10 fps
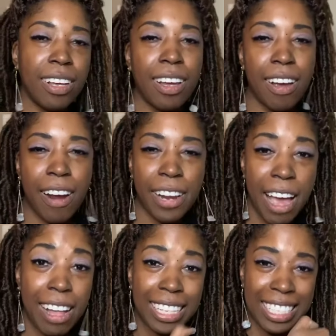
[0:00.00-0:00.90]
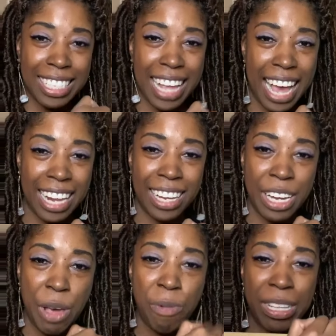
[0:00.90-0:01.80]
Are y'all excited to
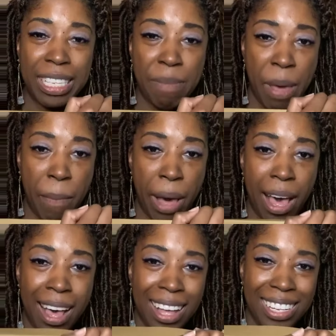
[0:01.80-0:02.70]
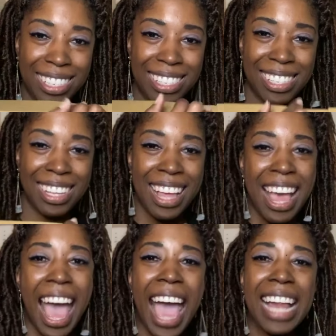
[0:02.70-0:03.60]
know what's in my box?
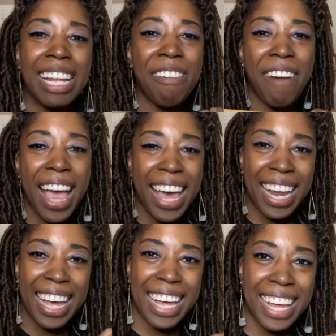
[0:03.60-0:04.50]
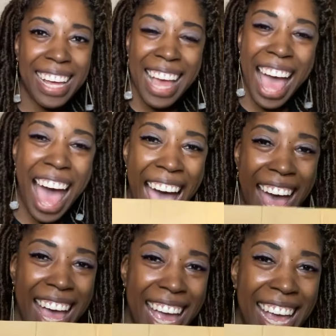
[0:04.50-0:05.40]
Hey, Loretta.
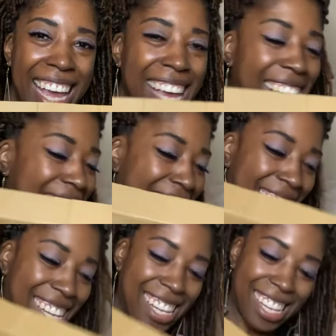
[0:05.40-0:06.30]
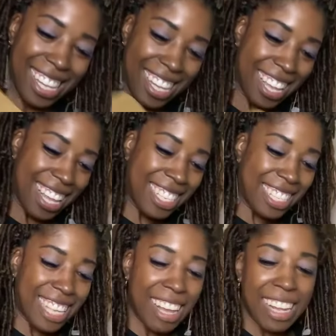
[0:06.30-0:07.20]
Hi.
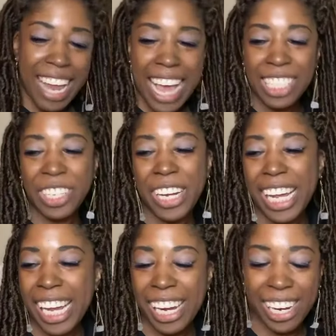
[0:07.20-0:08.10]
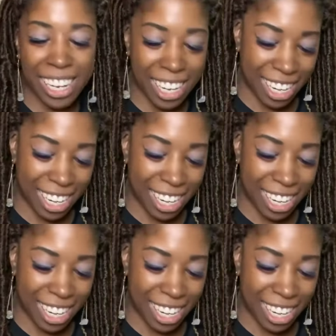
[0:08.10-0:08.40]
So glad you're here.